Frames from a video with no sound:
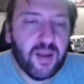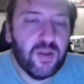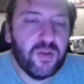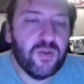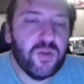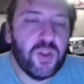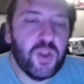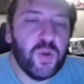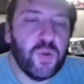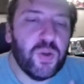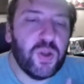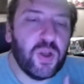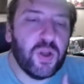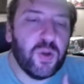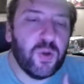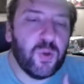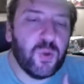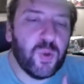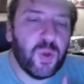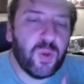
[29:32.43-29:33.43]
2
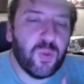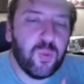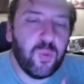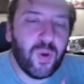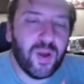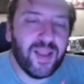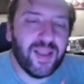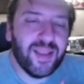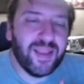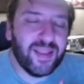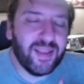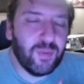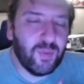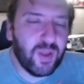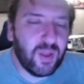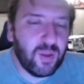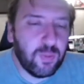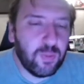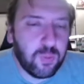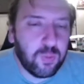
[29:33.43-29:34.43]
toes with
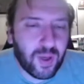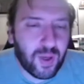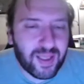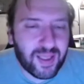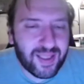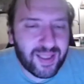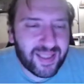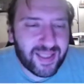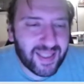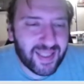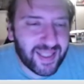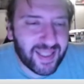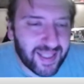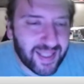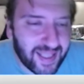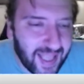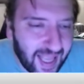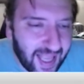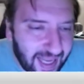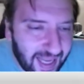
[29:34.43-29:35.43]
one
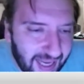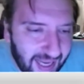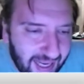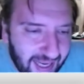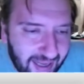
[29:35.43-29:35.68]
sting.